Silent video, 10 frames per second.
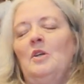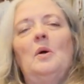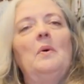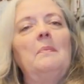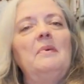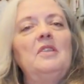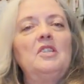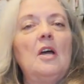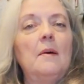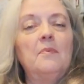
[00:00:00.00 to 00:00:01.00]
go up in the
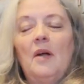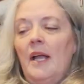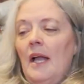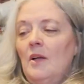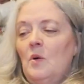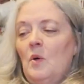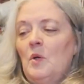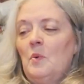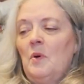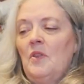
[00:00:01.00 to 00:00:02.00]
top right hand
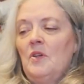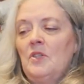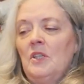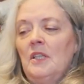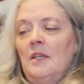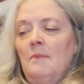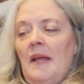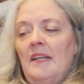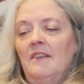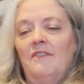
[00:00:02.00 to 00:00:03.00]
corner where there's a little
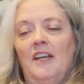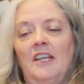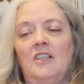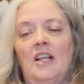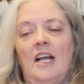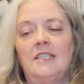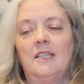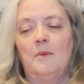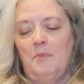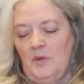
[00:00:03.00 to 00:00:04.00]
magnifying
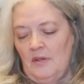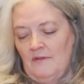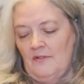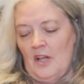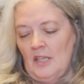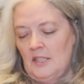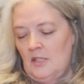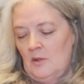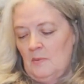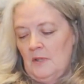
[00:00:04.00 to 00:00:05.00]
glass, and put in
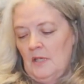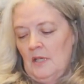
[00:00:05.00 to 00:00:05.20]
Flosstube,